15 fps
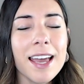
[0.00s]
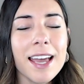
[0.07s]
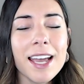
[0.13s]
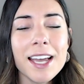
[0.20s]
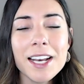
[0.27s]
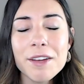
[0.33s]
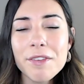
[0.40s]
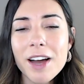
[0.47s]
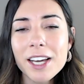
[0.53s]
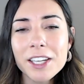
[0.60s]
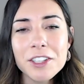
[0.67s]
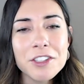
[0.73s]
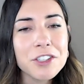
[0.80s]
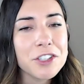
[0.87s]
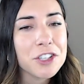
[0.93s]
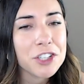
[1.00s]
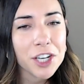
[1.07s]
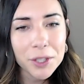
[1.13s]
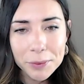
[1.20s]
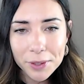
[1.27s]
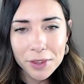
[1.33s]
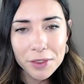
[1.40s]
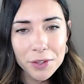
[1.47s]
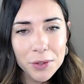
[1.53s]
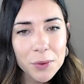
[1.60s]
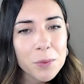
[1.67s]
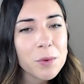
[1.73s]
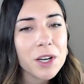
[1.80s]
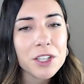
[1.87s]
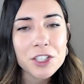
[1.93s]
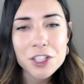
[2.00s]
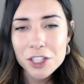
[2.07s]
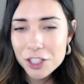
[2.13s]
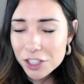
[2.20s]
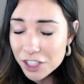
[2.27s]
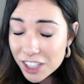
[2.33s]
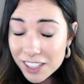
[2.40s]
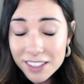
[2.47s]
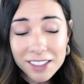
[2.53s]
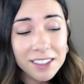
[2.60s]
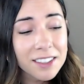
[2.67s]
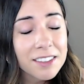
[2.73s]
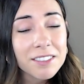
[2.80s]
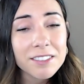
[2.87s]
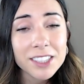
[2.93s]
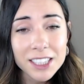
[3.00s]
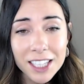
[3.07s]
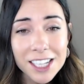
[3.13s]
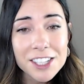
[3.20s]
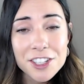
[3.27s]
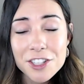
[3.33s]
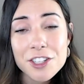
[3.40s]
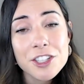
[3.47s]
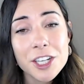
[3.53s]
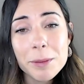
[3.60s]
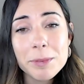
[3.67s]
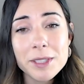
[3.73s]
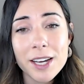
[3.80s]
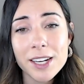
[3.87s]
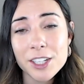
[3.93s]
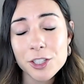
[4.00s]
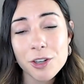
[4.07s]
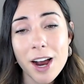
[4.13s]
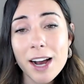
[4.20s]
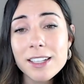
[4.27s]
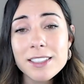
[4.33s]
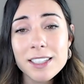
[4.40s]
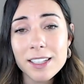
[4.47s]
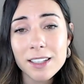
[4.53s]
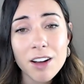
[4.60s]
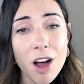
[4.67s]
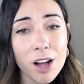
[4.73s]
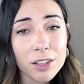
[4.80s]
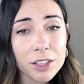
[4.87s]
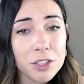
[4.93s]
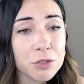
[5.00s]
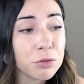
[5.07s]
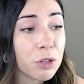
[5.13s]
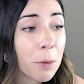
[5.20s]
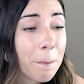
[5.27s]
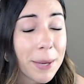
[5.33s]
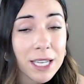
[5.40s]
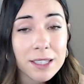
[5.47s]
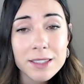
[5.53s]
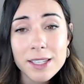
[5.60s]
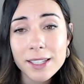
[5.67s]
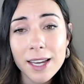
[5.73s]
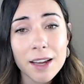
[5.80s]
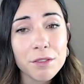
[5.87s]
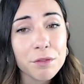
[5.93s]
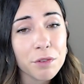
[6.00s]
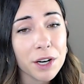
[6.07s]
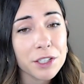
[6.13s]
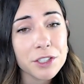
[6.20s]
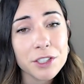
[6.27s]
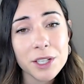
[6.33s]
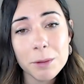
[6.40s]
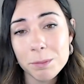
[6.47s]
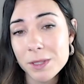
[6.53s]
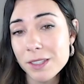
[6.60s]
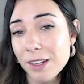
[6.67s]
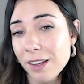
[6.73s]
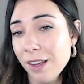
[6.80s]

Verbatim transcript: And if I can just share with you what shitty relationships I attracted in college, romantic and friendships,